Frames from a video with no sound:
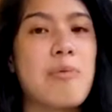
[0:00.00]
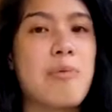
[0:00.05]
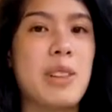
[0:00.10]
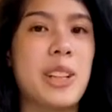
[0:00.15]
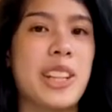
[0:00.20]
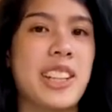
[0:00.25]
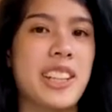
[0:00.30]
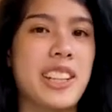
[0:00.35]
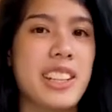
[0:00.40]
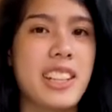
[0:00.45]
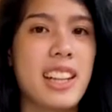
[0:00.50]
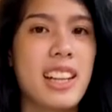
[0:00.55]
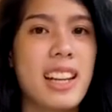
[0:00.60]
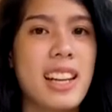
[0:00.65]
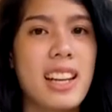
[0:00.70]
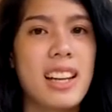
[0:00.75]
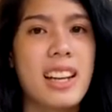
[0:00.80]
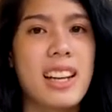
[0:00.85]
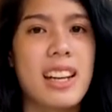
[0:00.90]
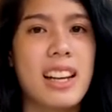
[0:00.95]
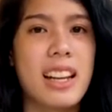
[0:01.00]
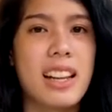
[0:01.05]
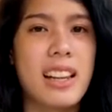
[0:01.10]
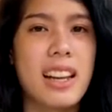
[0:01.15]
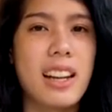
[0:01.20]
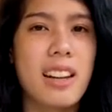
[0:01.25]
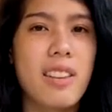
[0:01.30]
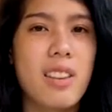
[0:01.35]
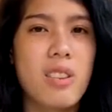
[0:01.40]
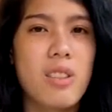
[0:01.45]
immortal. A
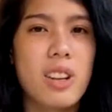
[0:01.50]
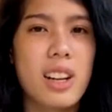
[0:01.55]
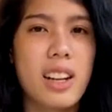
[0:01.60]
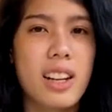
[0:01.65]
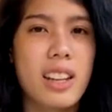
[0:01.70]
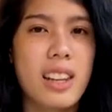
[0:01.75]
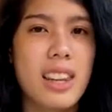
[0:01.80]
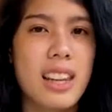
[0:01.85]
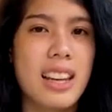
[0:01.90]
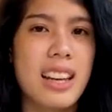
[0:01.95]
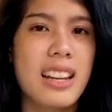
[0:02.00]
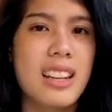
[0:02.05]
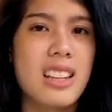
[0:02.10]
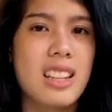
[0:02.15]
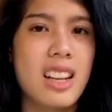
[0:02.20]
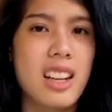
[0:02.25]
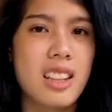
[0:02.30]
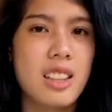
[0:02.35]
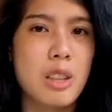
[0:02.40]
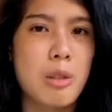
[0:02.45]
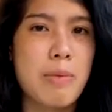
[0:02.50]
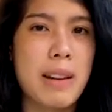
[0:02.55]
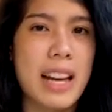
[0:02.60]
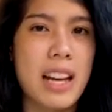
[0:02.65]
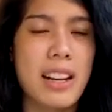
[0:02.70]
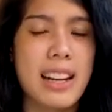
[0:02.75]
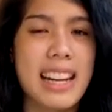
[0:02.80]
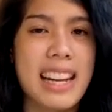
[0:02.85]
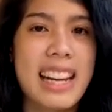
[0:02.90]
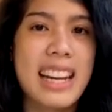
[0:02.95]
lot of the work that talks
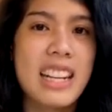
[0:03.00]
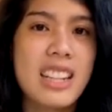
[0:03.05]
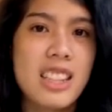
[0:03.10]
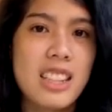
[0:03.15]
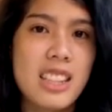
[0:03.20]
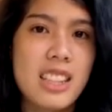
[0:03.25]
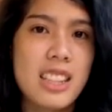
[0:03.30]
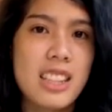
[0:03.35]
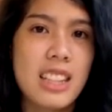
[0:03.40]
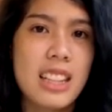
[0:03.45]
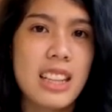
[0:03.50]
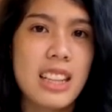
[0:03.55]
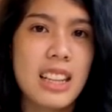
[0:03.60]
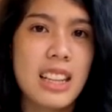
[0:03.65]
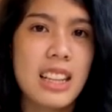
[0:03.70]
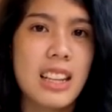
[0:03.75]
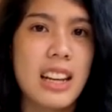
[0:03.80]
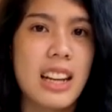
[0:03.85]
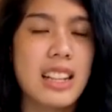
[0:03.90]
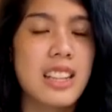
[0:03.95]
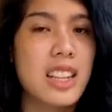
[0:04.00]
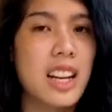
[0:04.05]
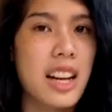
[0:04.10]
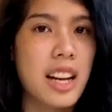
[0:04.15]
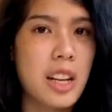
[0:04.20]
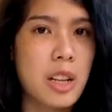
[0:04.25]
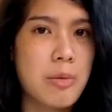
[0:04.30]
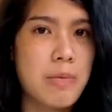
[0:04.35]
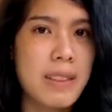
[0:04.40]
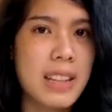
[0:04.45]
about agency,
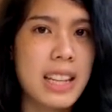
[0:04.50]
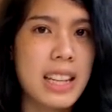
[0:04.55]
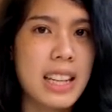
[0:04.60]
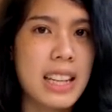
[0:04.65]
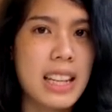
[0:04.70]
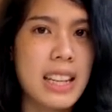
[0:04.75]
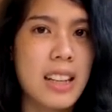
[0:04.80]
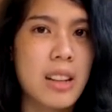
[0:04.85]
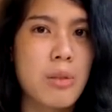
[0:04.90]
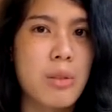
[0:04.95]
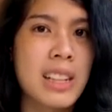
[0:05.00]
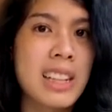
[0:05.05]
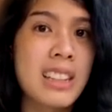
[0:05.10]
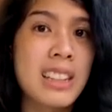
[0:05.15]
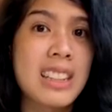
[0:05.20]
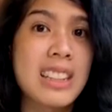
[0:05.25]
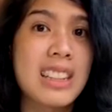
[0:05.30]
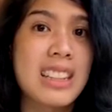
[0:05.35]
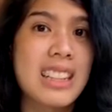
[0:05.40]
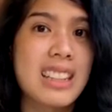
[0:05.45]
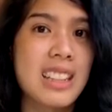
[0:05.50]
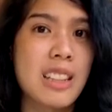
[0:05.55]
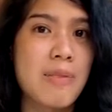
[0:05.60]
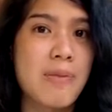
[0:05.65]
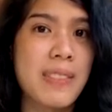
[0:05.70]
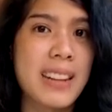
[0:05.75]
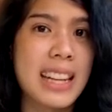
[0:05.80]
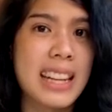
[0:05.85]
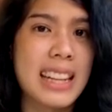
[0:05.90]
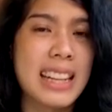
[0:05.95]
autonomy, what does it
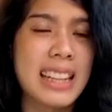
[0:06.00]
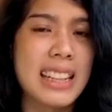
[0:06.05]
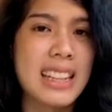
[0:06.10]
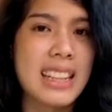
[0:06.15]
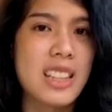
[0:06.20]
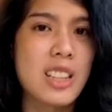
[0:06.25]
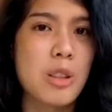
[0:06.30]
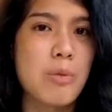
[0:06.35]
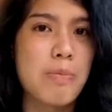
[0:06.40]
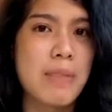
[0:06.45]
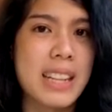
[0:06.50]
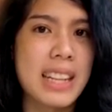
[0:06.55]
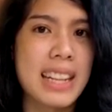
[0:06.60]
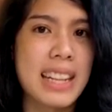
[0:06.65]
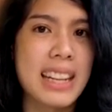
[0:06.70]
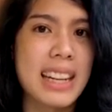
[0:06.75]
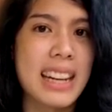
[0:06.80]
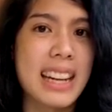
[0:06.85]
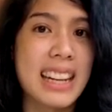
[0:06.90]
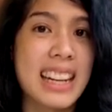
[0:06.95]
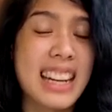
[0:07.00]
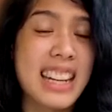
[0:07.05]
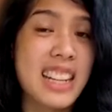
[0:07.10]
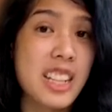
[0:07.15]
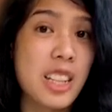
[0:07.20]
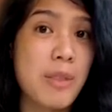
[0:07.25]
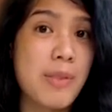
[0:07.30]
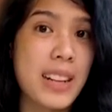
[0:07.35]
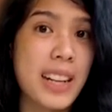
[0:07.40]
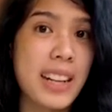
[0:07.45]
mean to be an
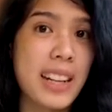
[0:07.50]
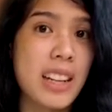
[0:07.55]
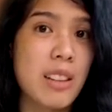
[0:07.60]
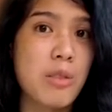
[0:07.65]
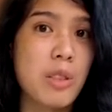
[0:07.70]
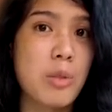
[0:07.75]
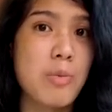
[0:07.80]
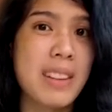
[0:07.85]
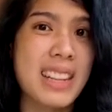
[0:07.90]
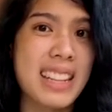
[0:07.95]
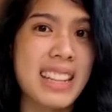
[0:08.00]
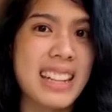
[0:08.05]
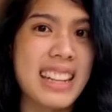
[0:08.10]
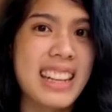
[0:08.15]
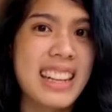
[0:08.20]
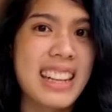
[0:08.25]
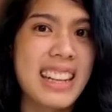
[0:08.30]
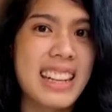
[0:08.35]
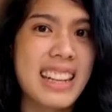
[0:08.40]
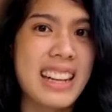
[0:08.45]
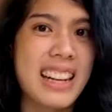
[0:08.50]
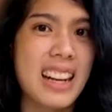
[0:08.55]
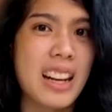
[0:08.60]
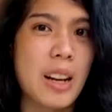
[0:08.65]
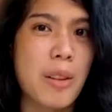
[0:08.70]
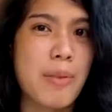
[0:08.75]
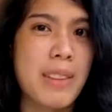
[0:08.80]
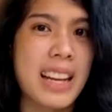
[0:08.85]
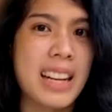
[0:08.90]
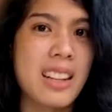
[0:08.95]
Asian American woman
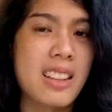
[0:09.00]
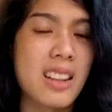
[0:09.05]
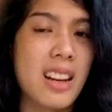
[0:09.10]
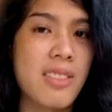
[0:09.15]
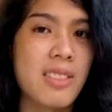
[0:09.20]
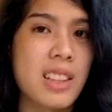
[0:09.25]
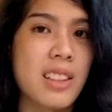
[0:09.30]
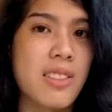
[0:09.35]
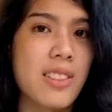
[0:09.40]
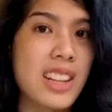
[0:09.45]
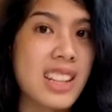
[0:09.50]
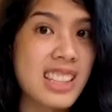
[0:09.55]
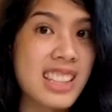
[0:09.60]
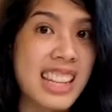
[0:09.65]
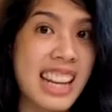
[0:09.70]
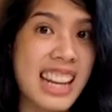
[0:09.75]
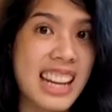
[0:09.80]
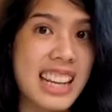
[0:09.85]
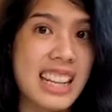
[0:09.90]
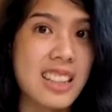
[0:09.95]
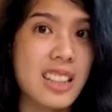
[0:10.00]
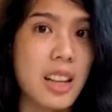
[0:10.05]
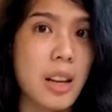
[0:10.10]
that is often fetishized,